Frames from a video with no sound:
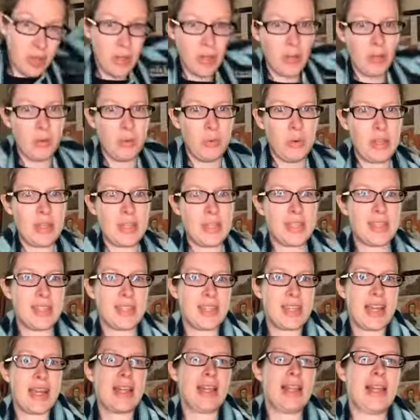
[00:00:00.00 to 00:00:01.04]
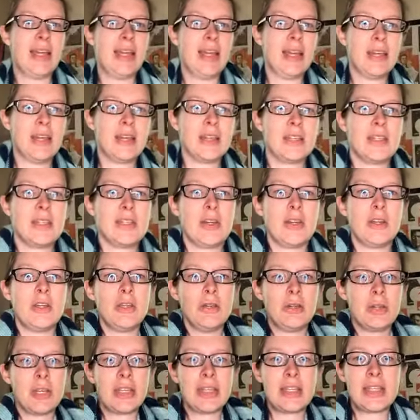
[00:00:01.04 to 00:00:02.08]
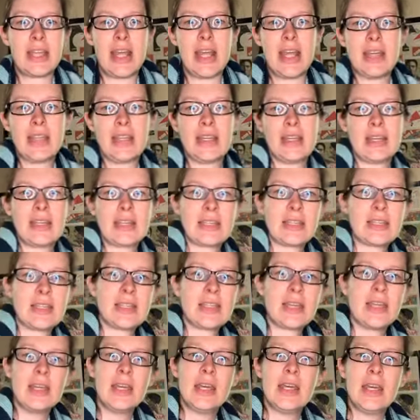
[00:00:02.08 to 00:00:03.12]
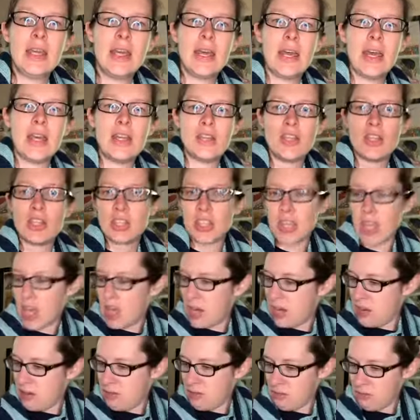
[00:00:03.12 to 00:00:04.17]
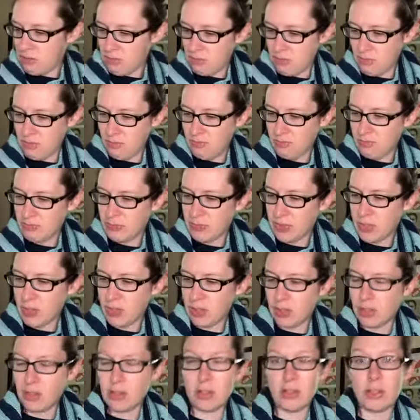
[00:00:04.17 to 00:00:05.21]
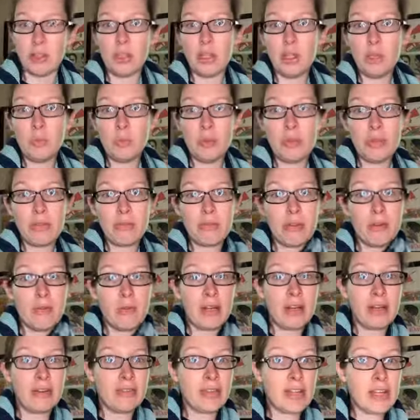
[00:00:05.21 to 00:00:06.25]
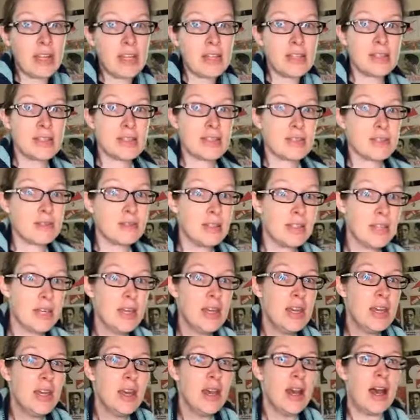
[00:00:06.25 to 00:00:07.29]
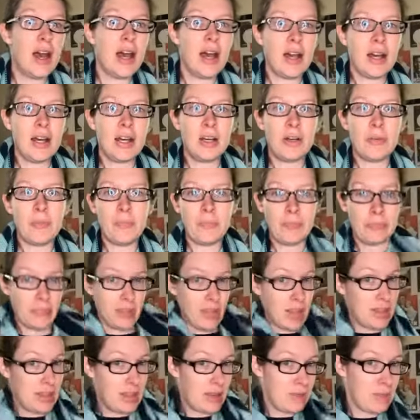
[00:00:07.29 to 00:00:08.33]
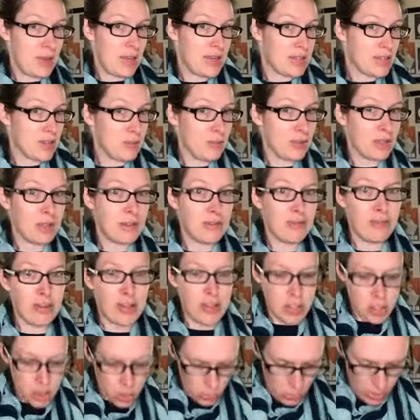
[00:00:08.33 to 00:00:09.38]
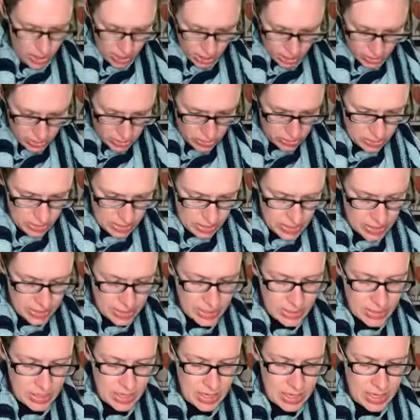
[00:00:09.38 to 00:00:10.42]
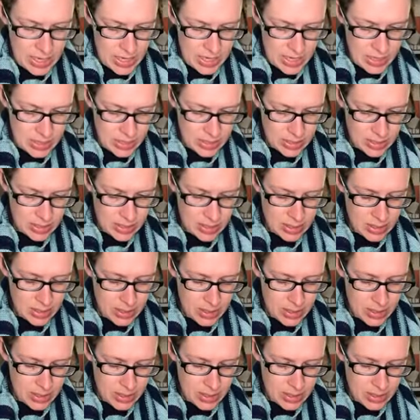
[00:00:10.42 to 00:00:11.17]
with styling. So you can take this and just kind of loop it through one of these, and that makes it really fun to wear. So this is